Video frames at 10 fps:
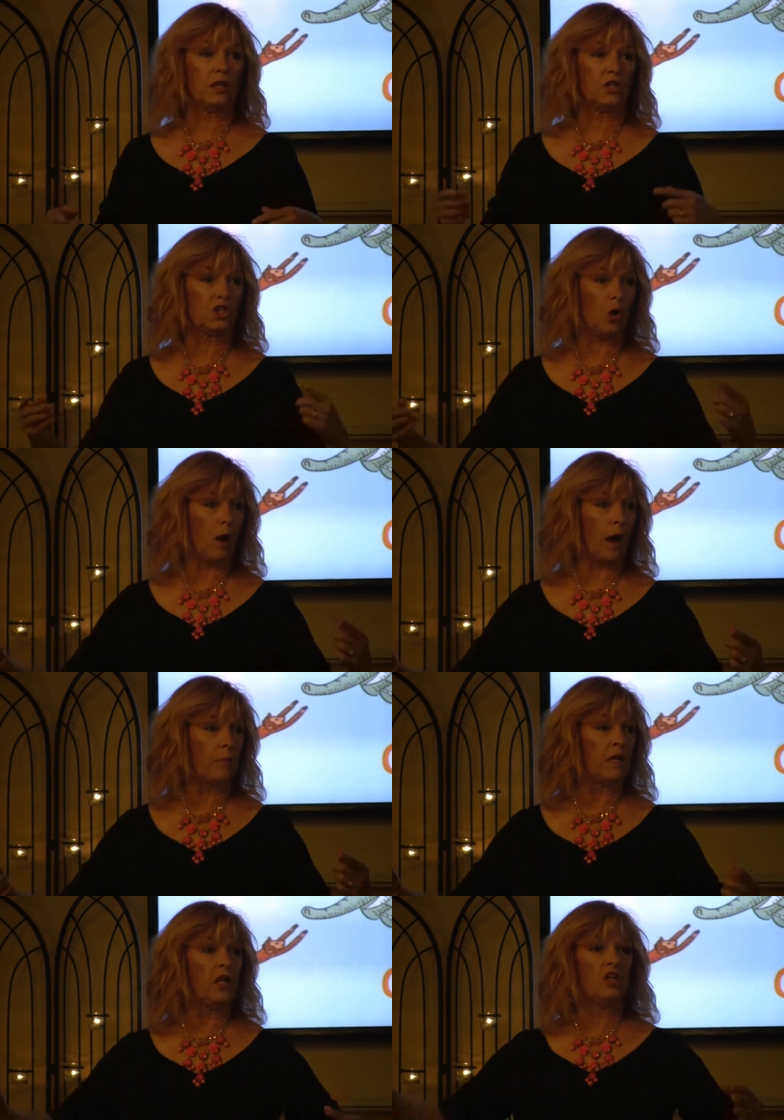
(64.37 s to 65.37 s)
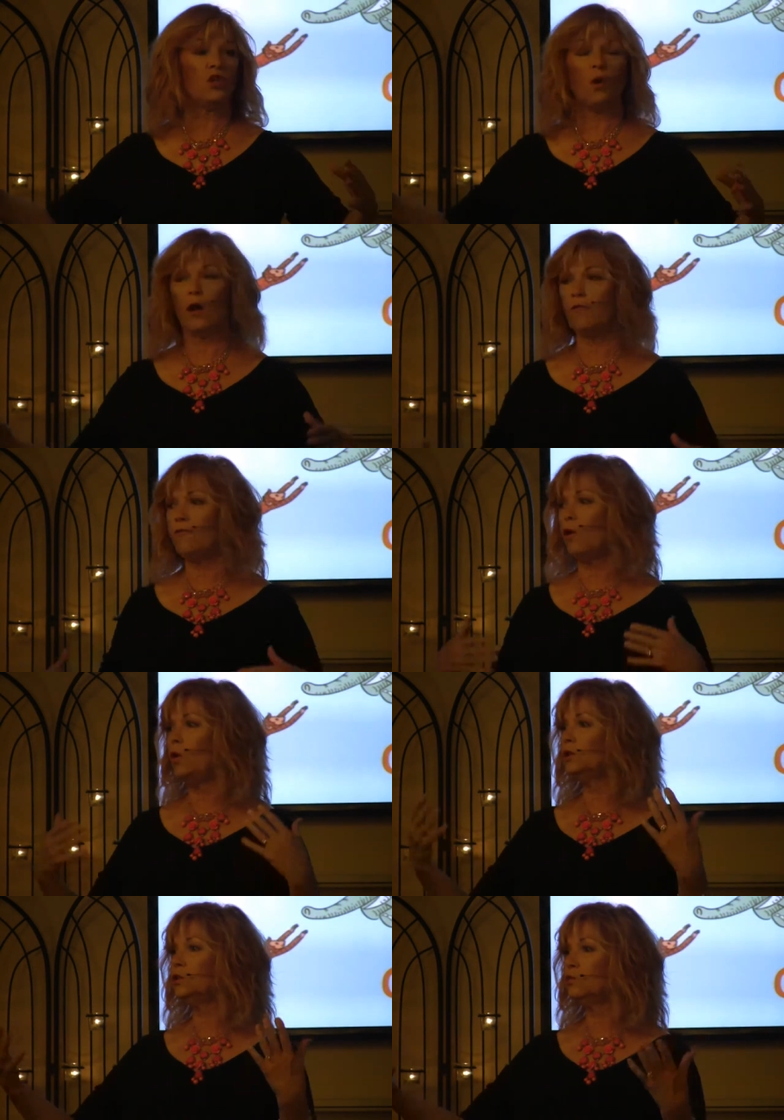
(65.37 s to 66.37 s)
going to show up, to
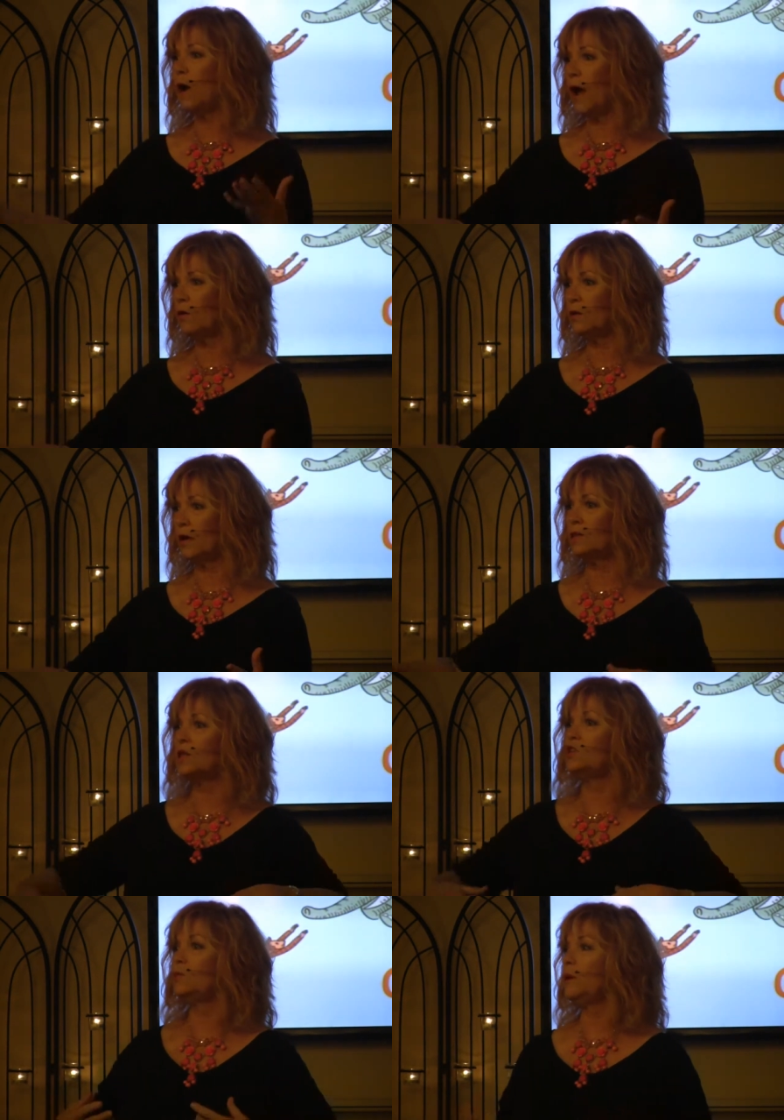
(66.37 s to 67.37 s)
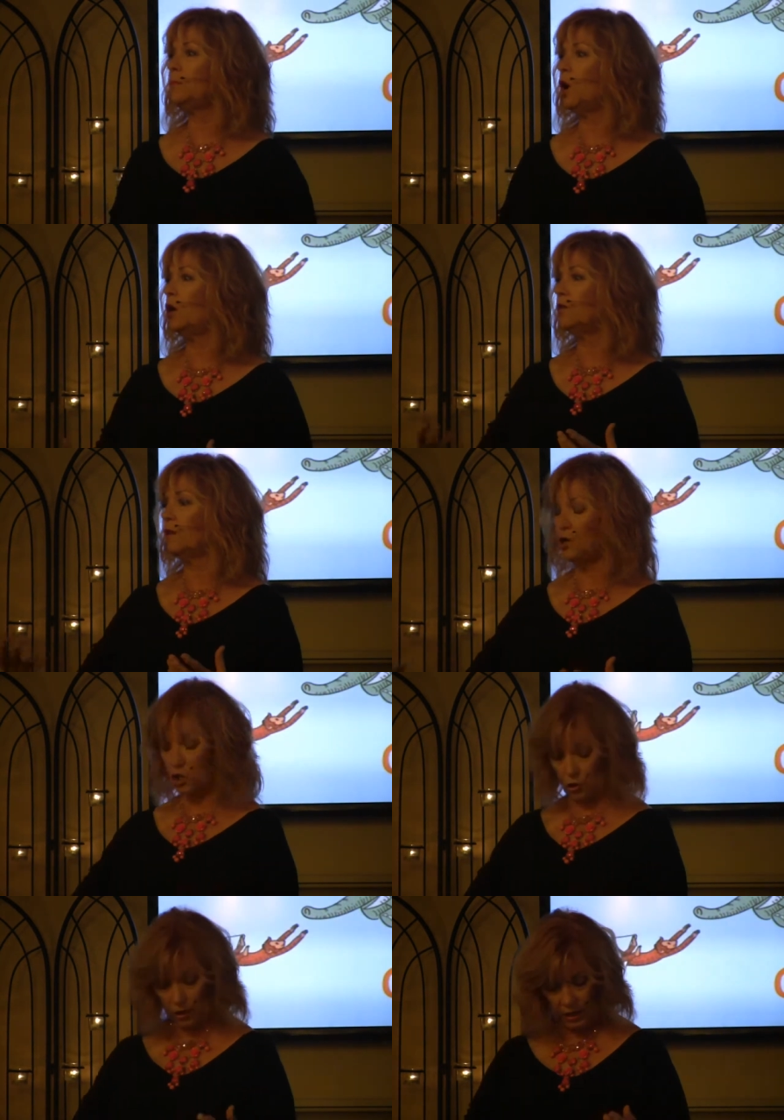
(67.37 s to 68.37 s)
unfold around us and to be part of our
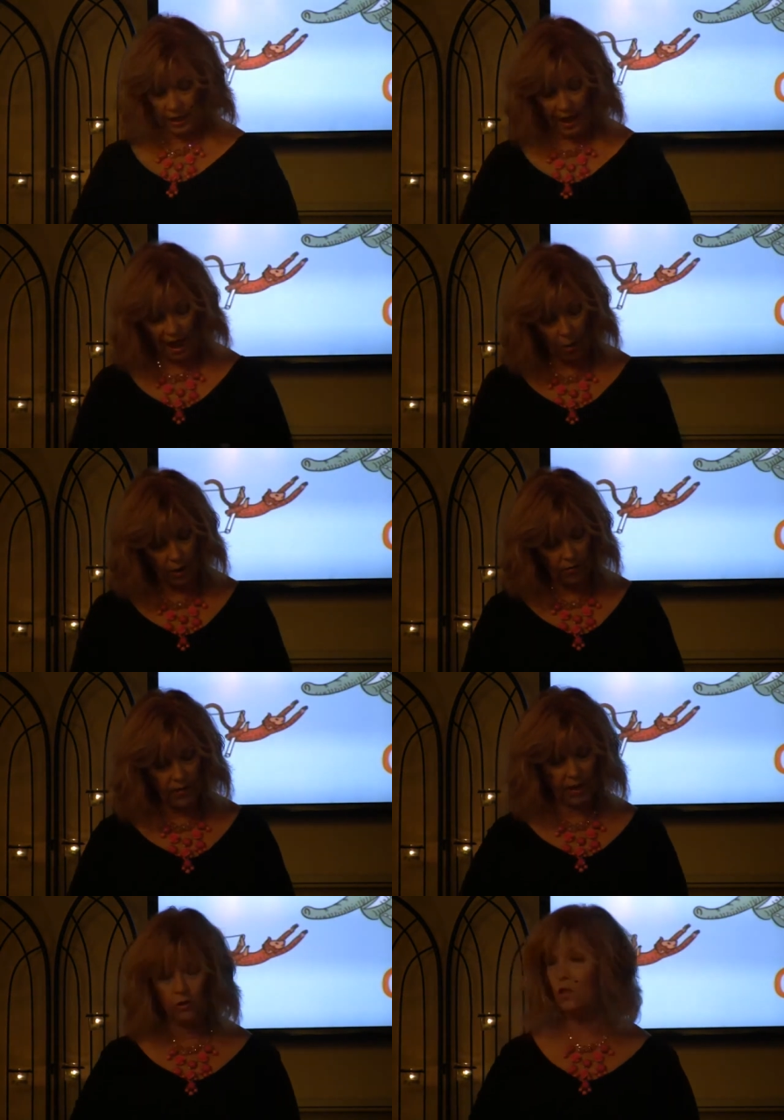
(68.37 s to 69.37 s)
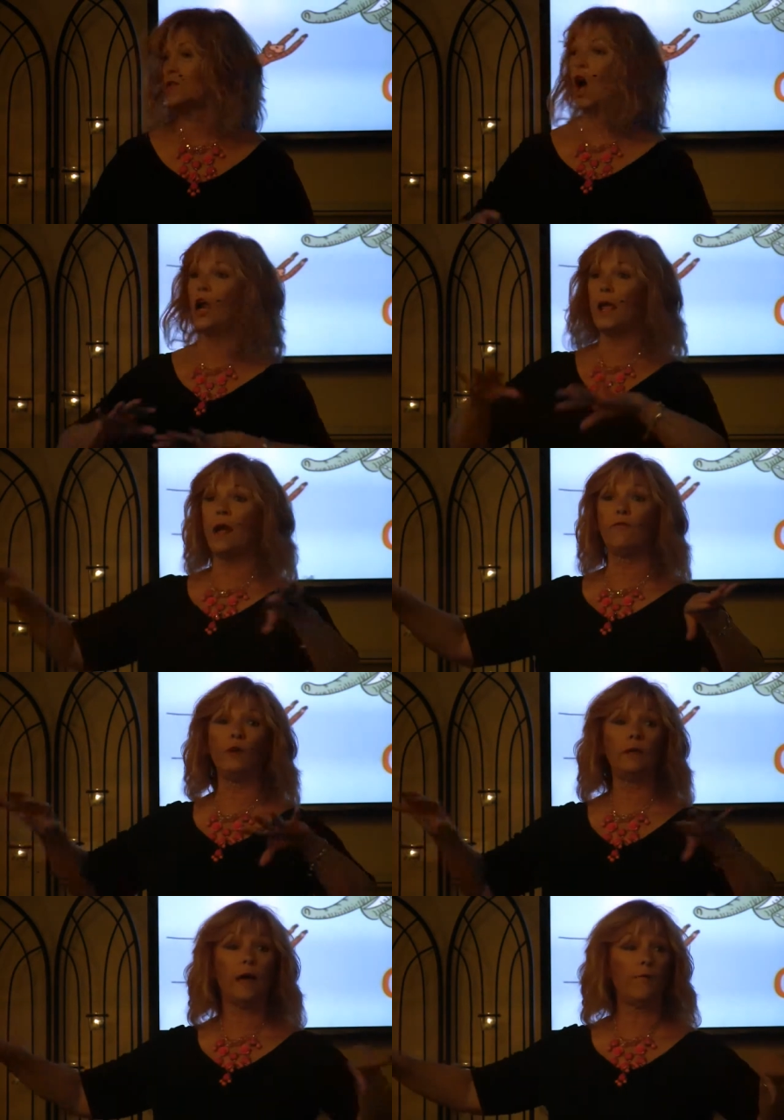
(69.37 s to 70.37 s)
journey, however that looks, on
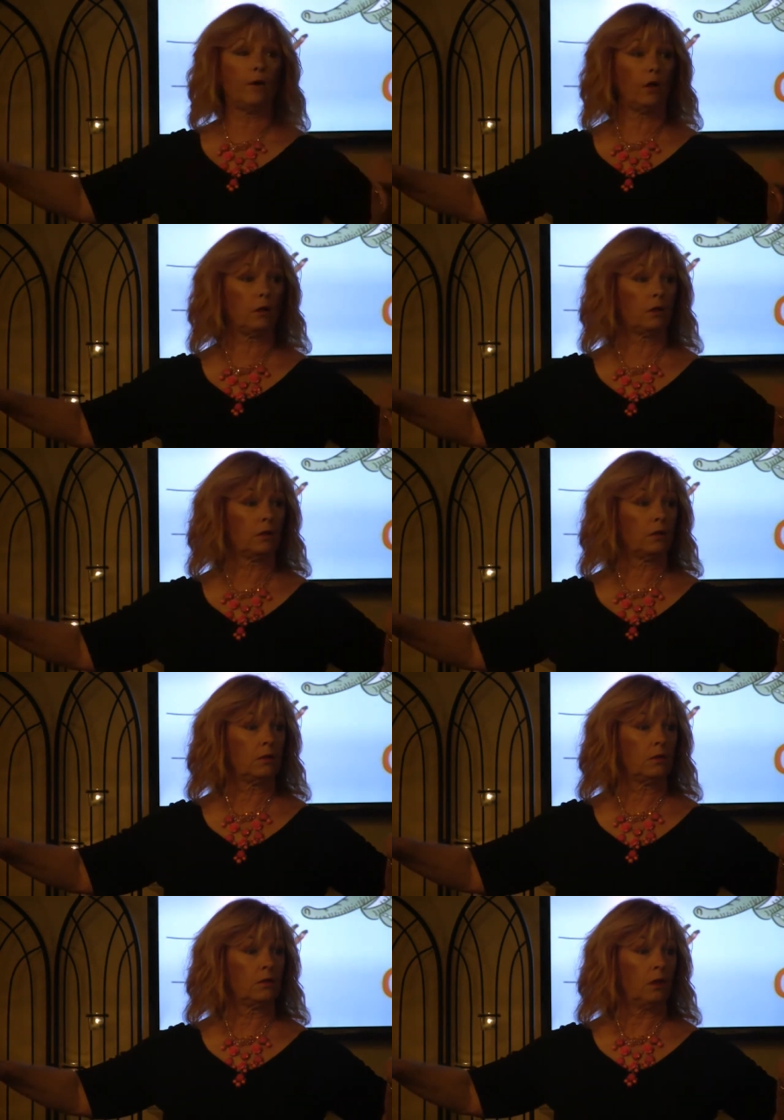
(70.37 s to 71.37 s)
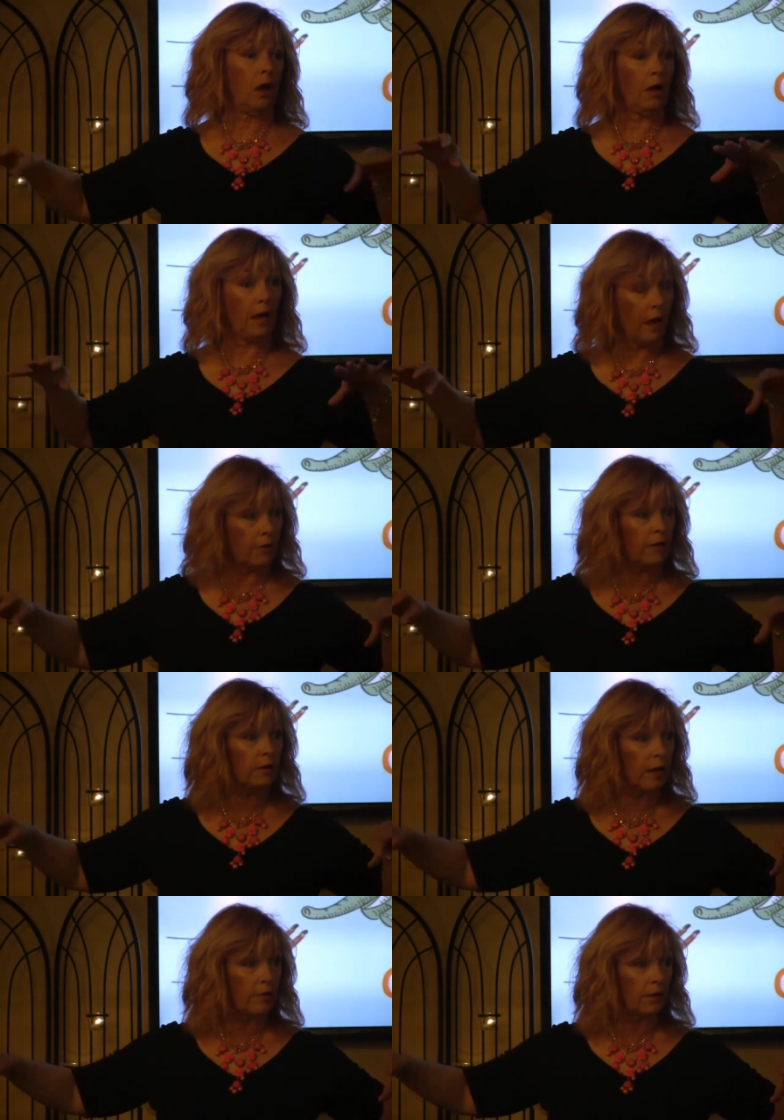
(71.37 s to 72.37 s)
every level. On every
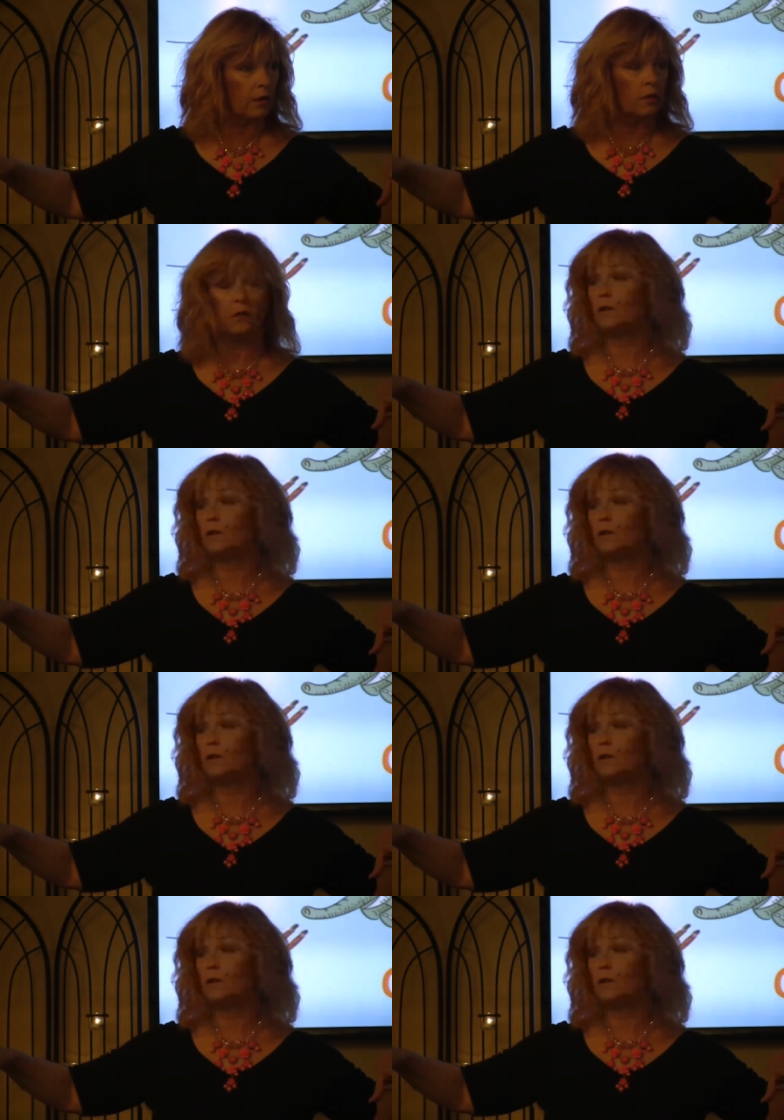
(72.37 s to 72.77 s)
level